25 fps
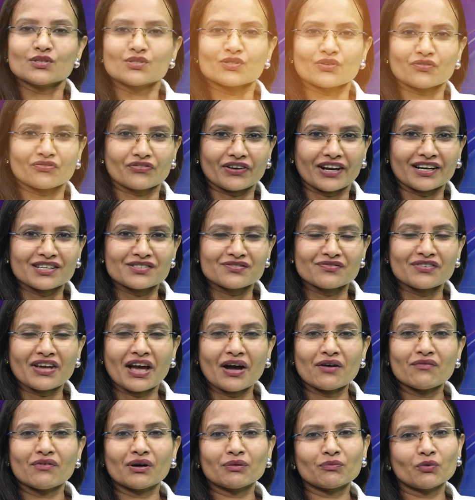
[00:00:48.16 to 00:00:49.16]
So friends, we
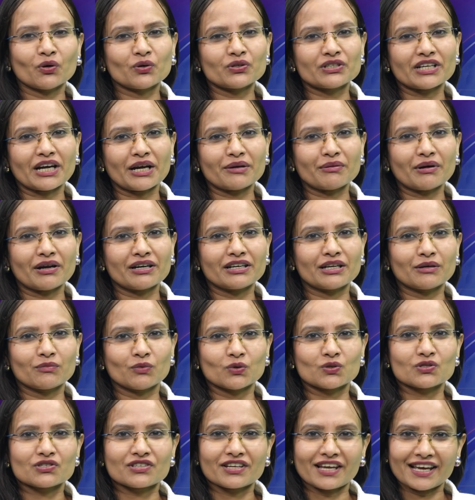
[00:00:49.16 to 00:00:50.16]
have one more time our
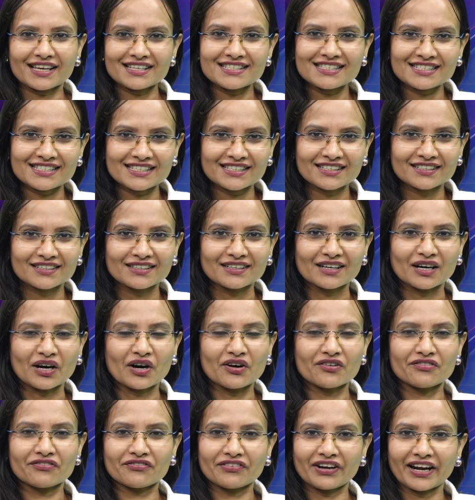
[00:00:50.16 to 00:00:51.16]
demo's guest,
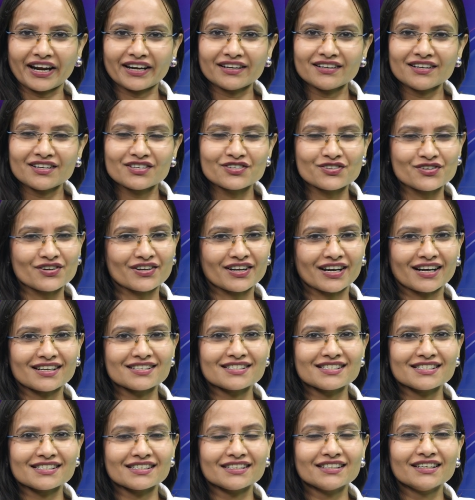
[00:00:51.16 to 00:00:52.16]
our friend
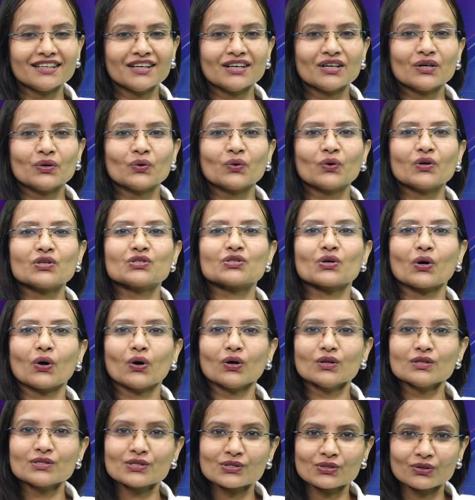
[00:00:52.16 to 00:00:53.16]
Srikanth sir, who is
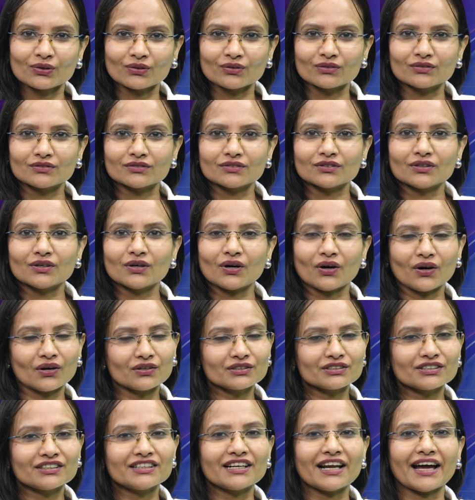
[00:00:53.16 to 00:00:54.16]
also
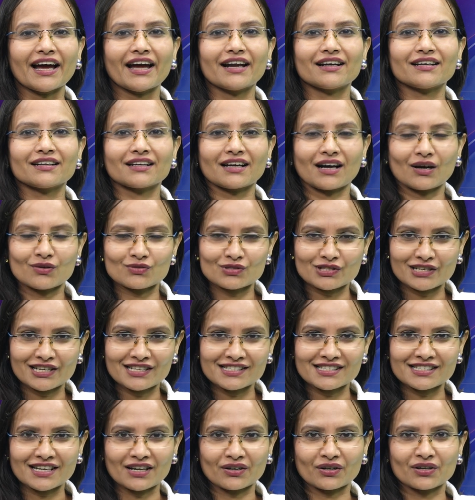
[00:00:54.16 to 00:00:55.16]
author and
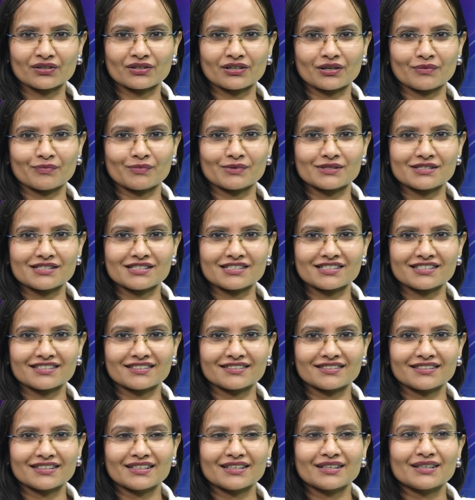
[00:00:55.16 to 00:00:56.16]
counseling psychotherapist.
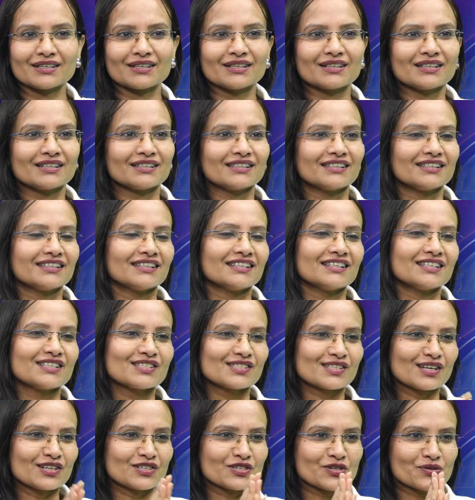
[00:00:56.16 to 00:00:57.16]

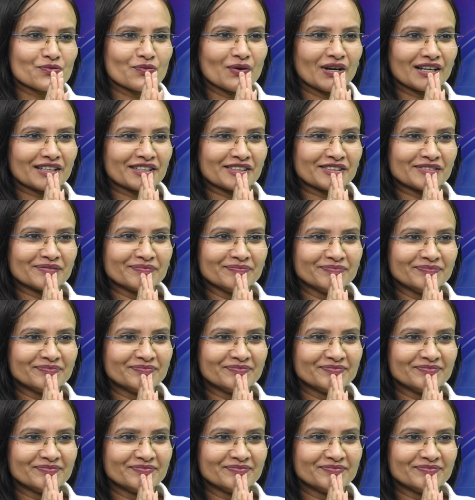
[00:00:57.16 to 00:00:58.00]
Sarji, welcome.